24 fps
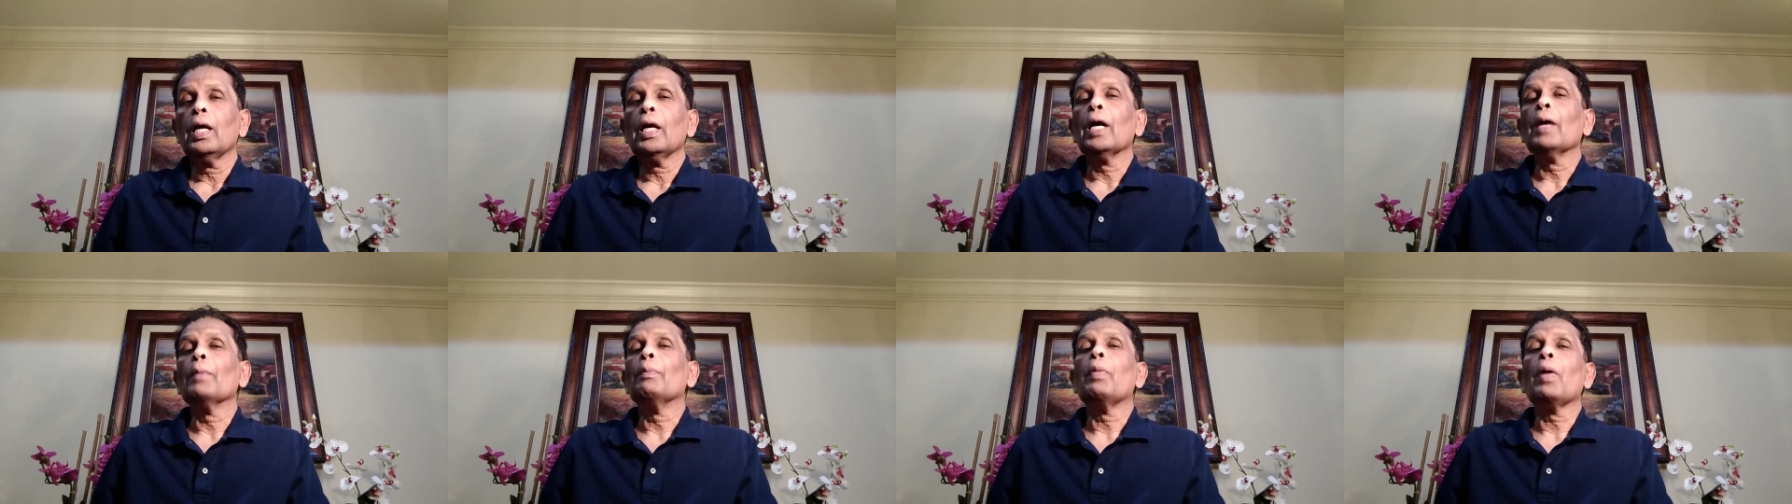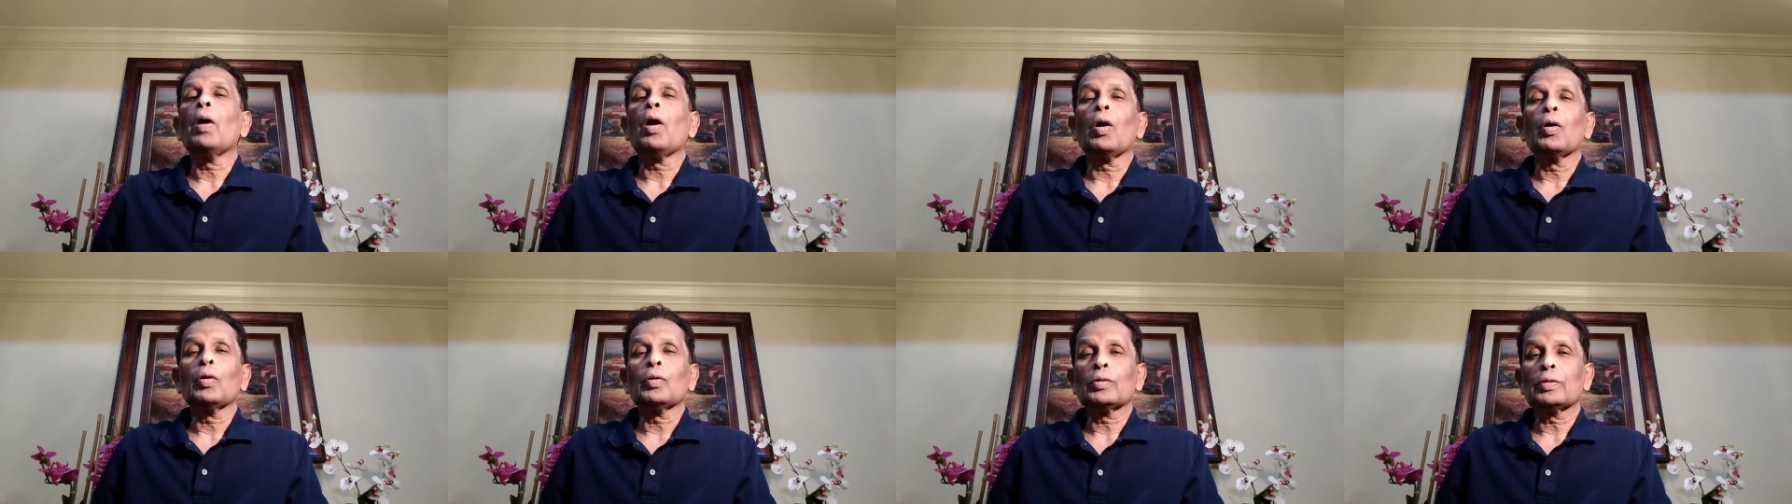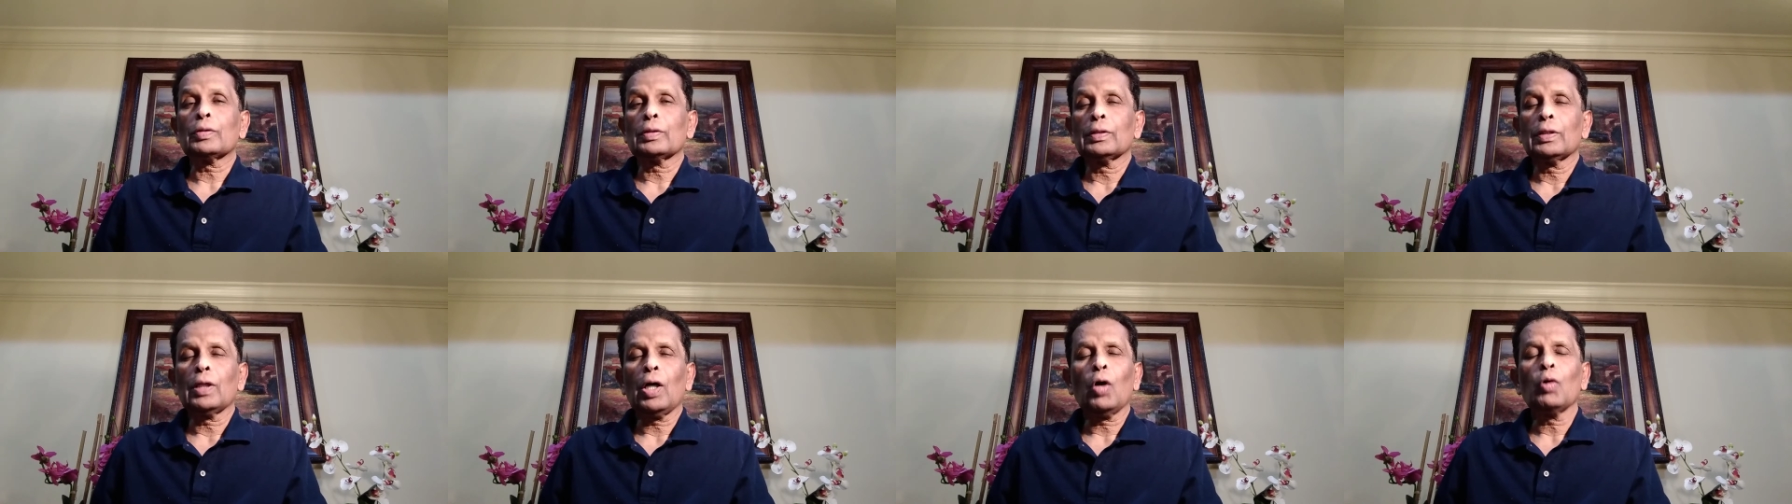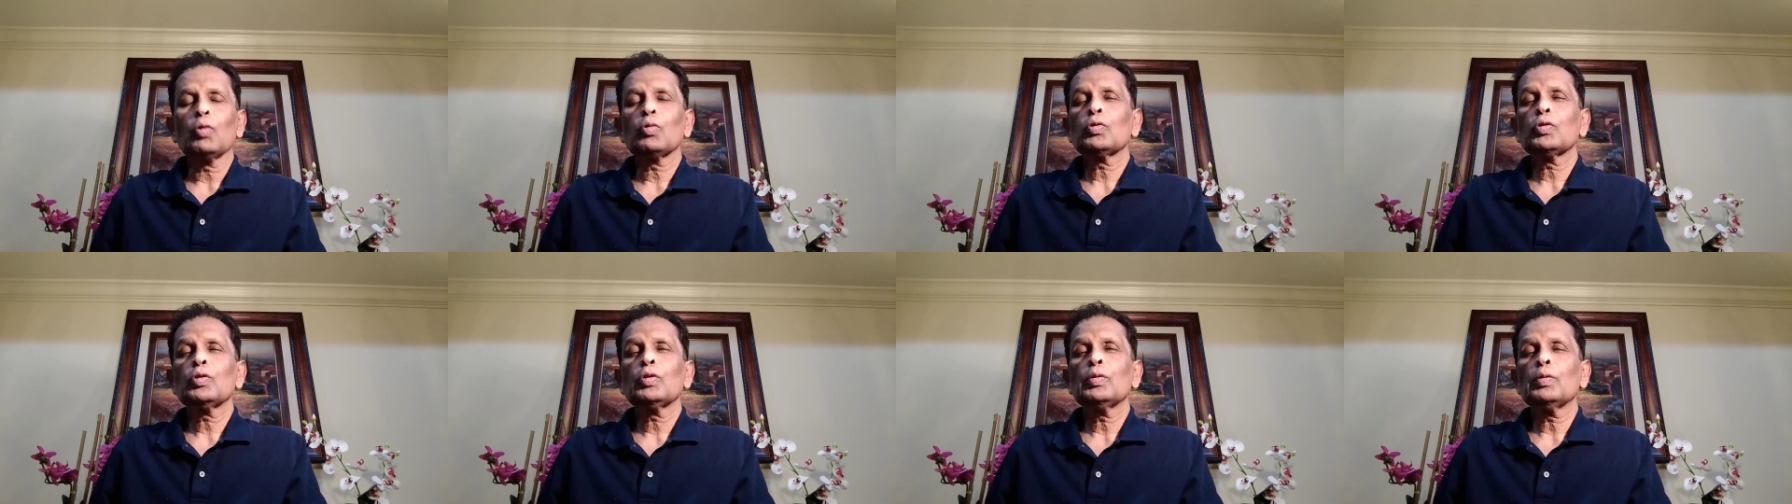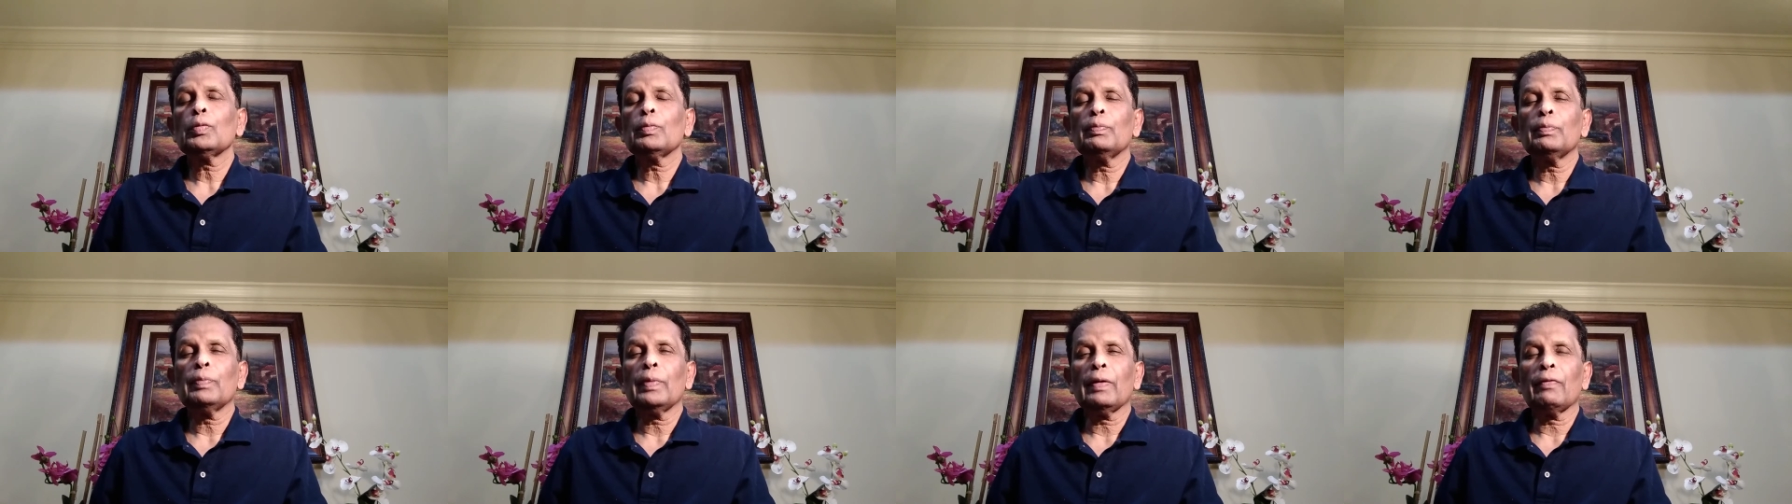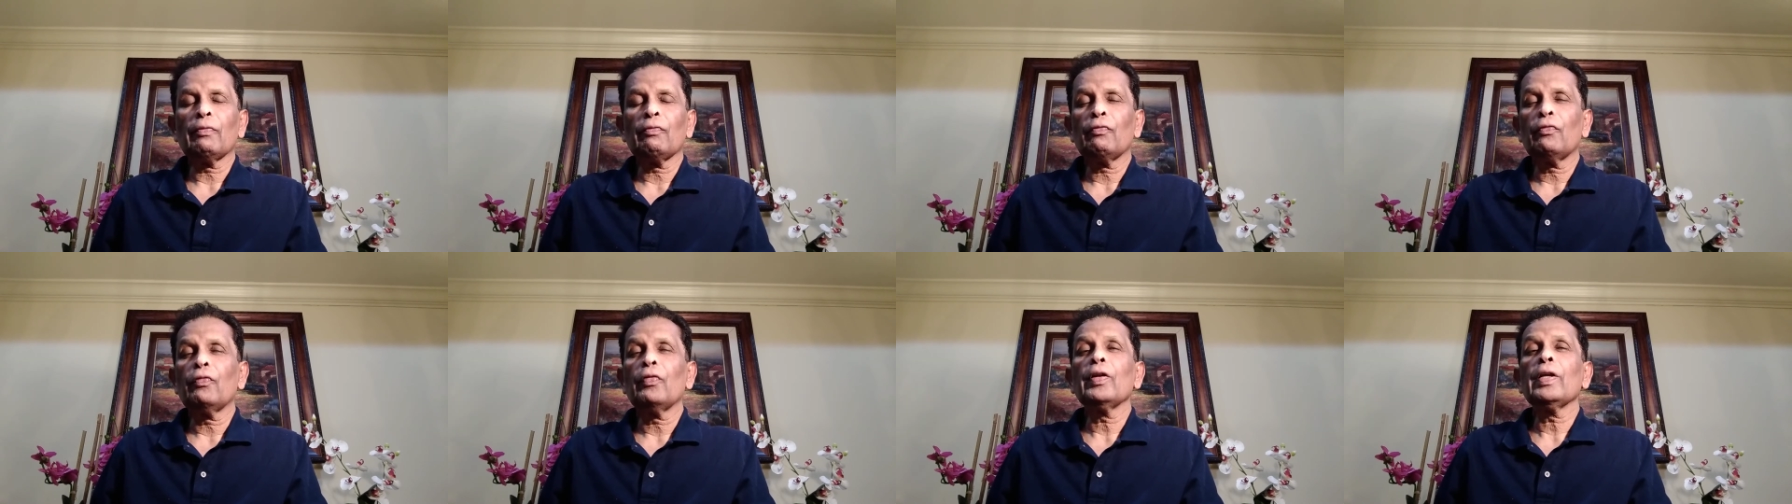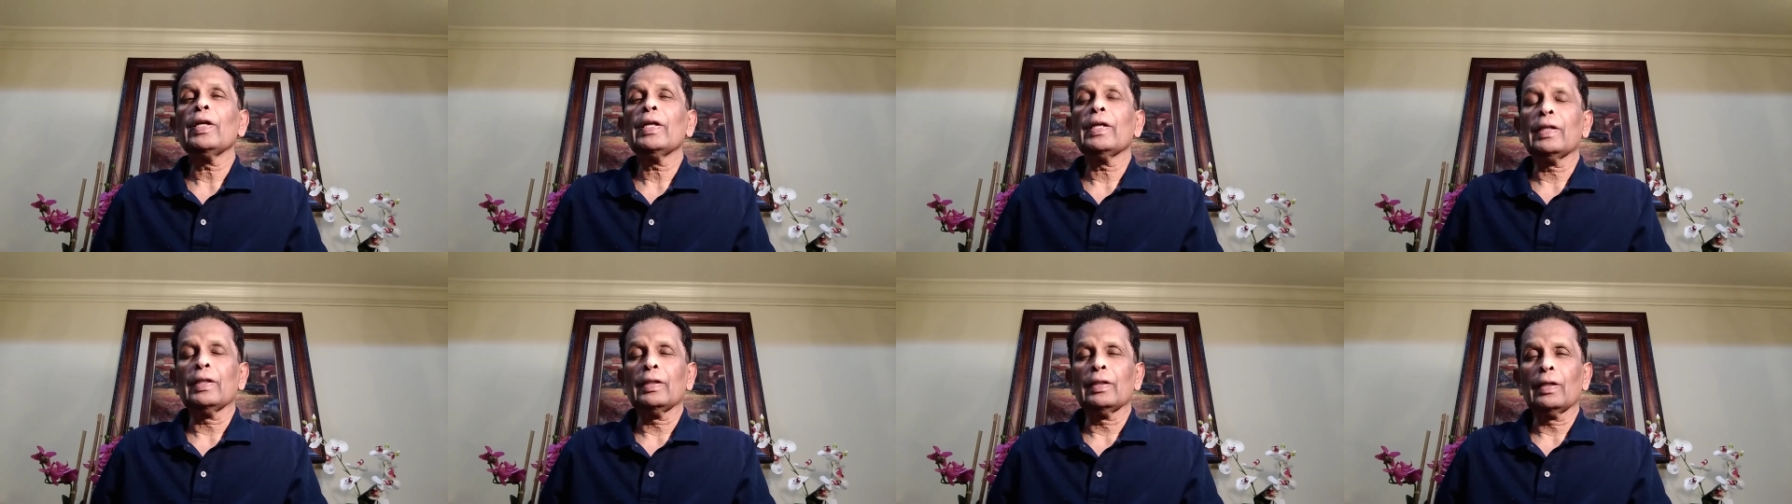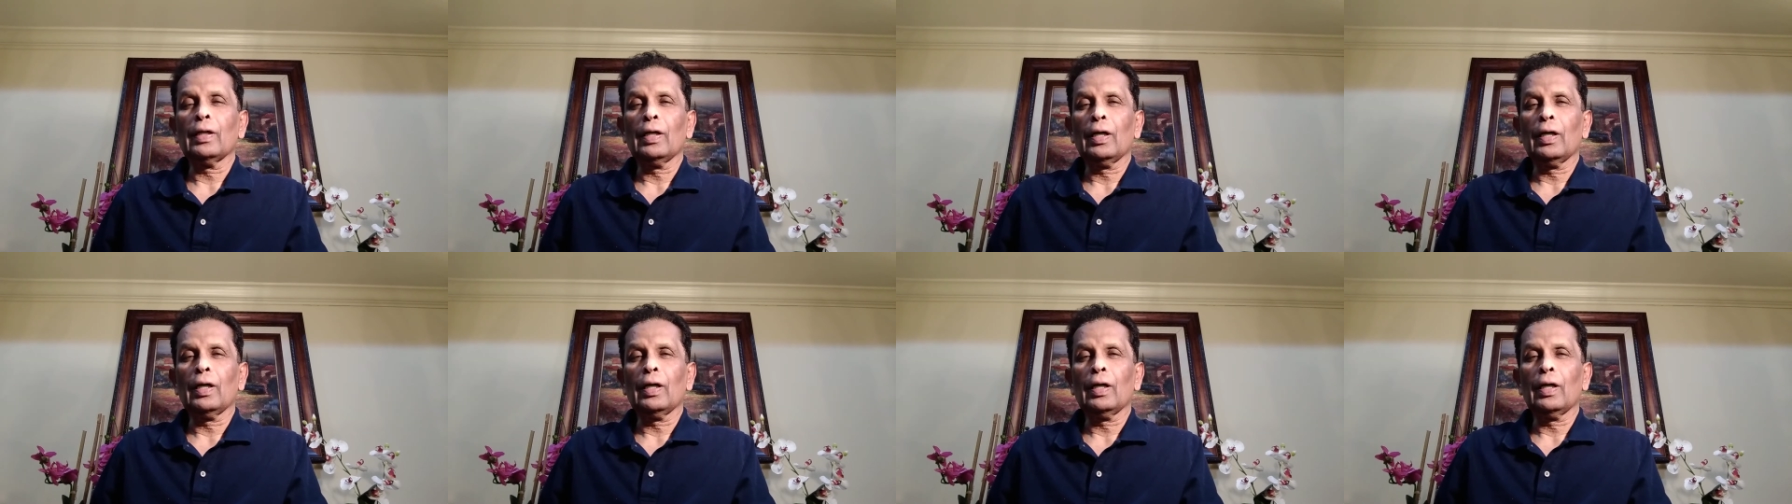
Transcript: about how to be free